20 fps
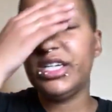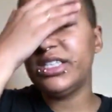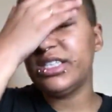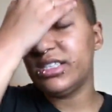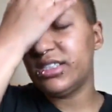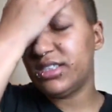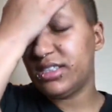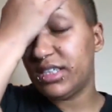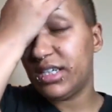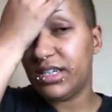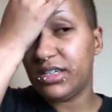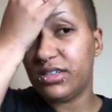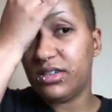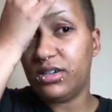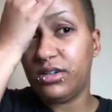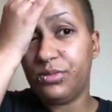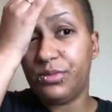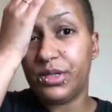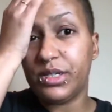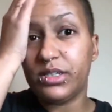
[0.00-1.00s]
And it's like,
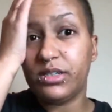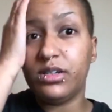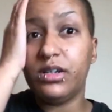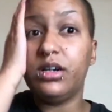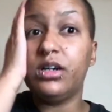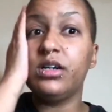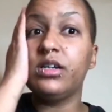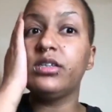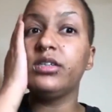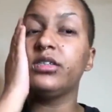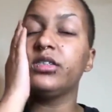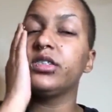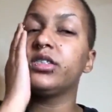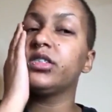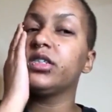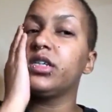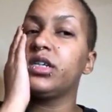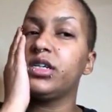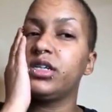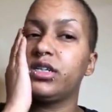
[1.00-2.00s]
oh my god, it's
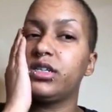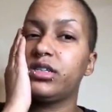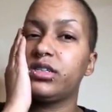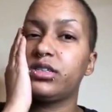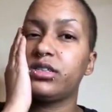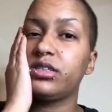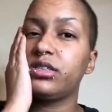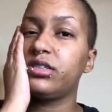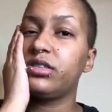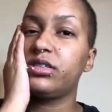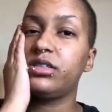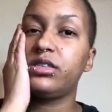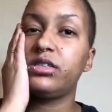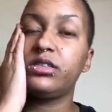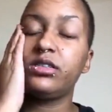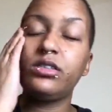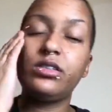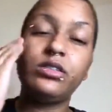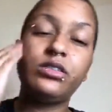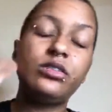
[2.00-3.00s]
like,
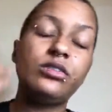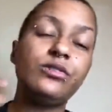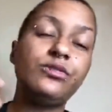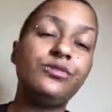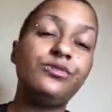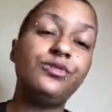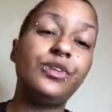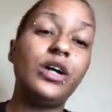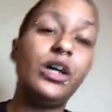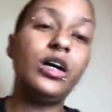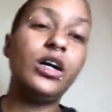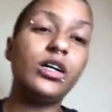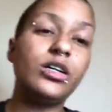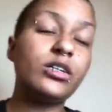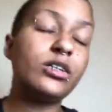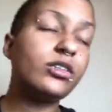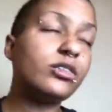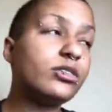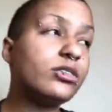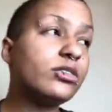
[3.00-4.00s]
fuck.